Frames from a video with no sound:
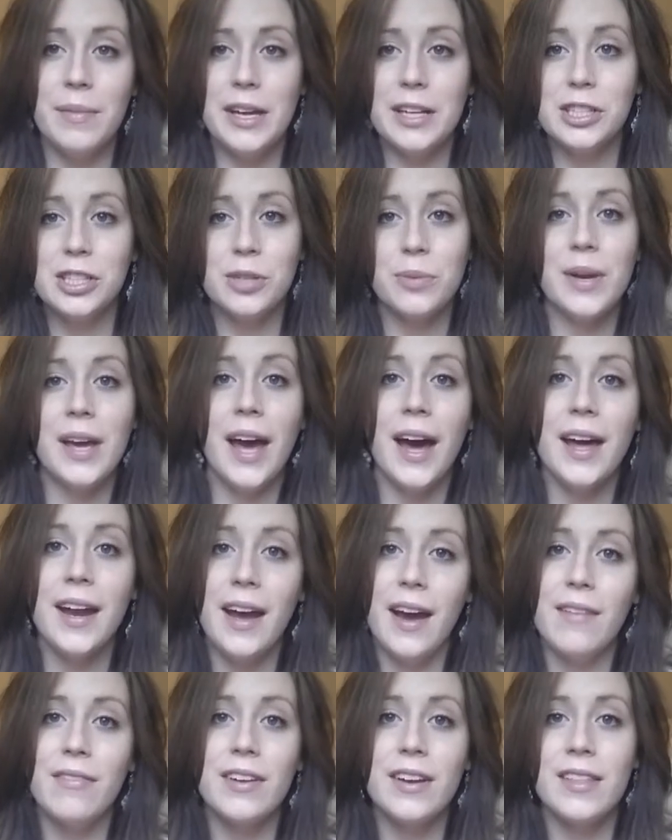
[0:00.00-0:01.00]
and make sure we had
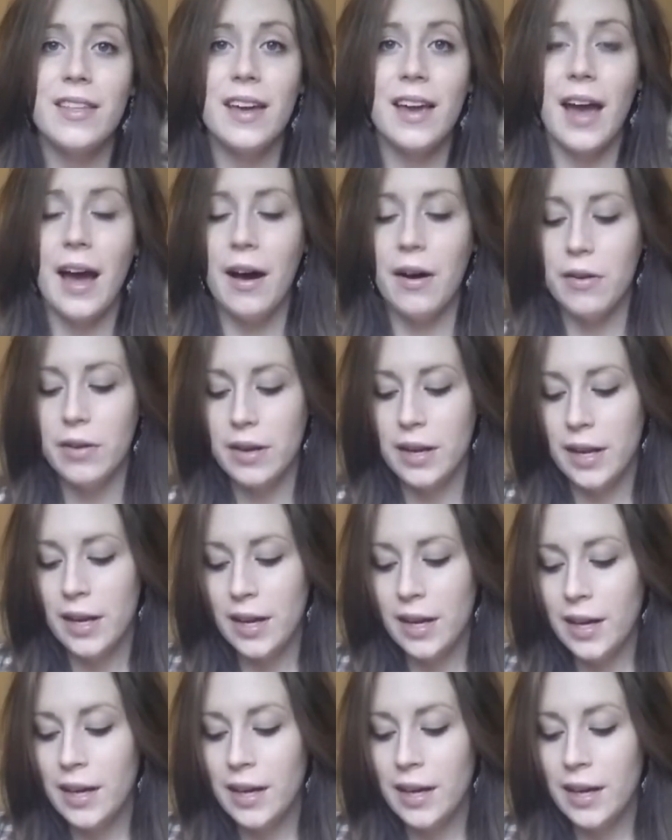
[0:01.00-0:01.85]
everything out.